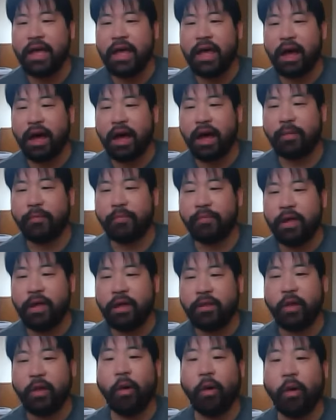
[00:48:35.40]

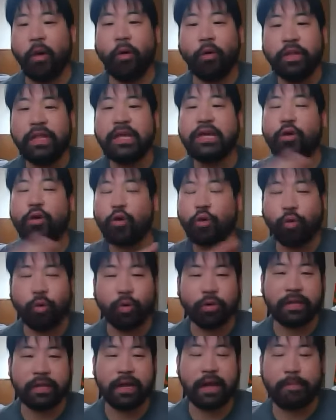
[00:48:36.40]
The only
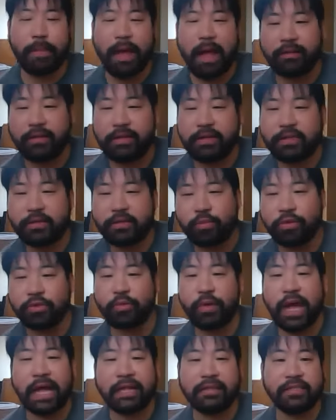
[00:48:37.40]
cool thing about this was
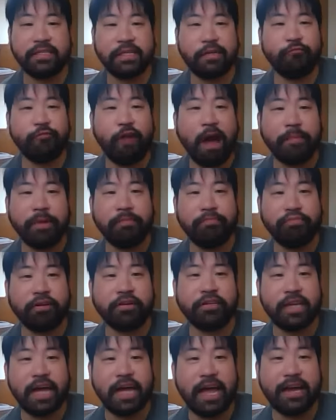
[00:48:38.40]
we got to see Robbie
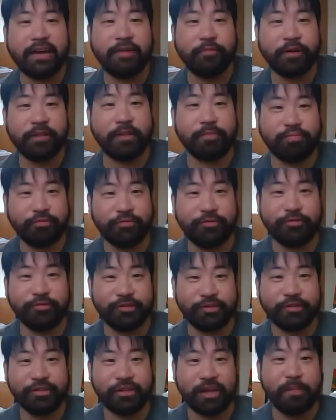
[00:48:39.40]
Brookside, one of the
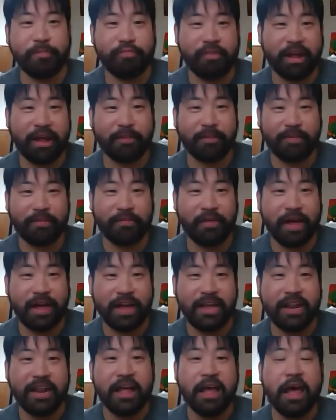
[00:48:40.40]
producers, come break up the fight.